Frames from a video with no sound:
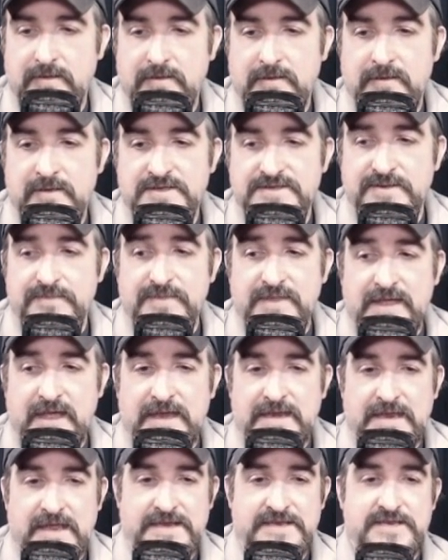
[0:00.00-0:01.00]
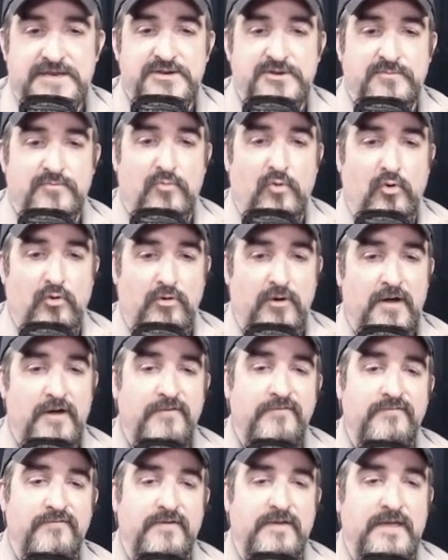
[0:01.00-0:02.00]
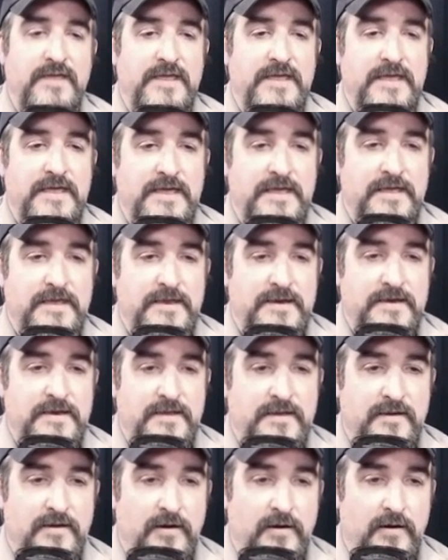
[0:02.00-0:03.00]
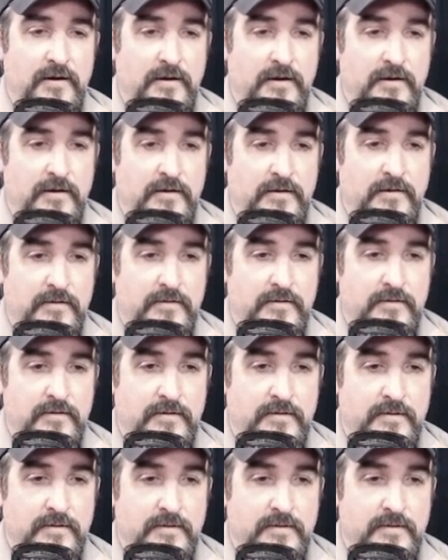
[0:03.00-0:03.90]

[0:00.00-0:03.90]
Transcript: Something I'd like to do more of in our.